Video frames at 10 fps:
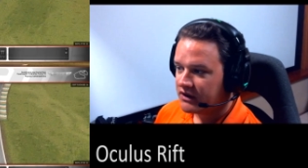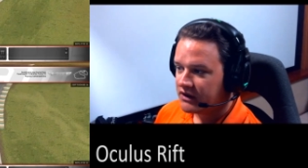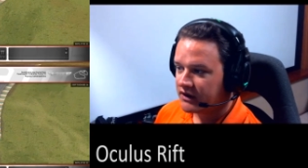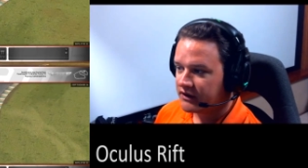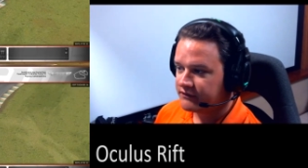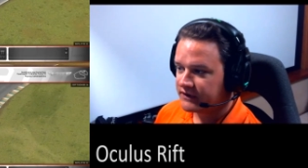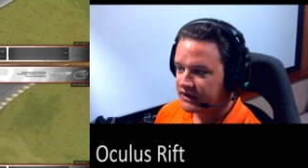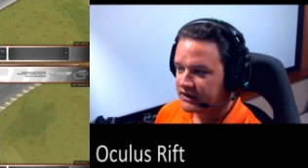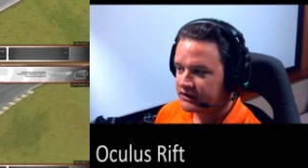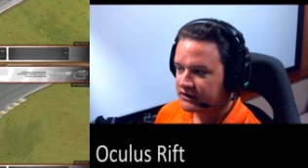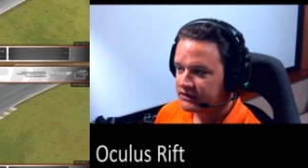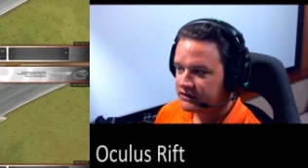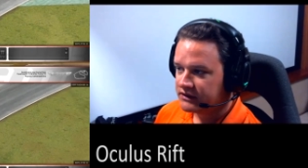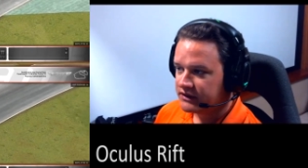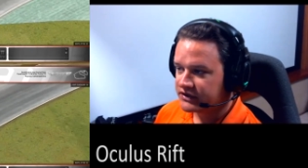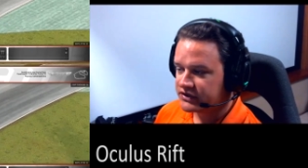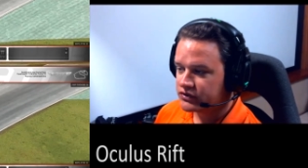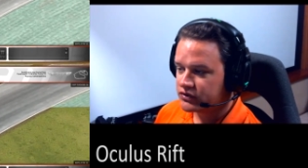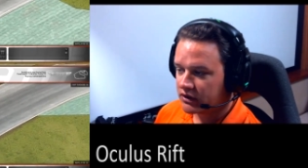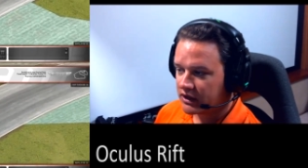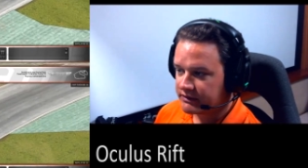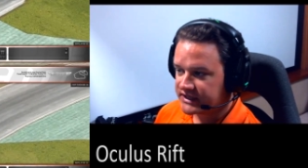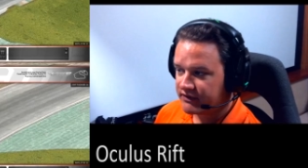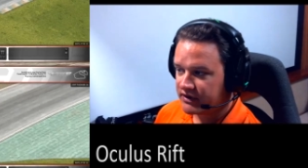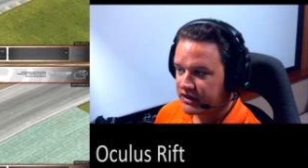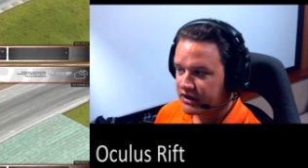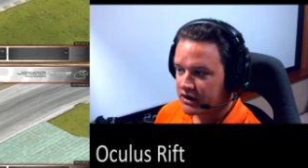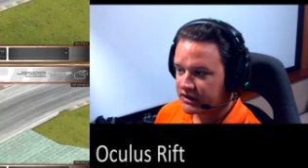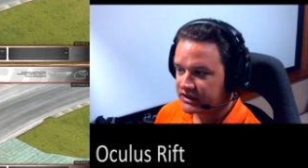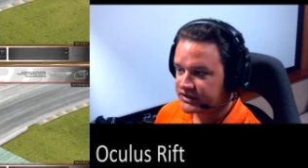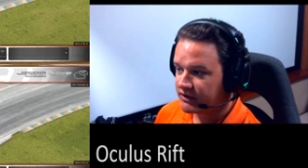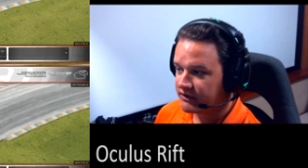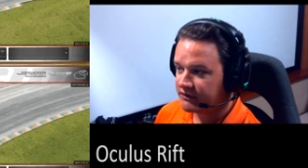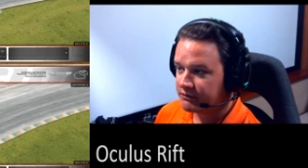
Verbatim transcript: of the struggle I was having in the Oculus Rift.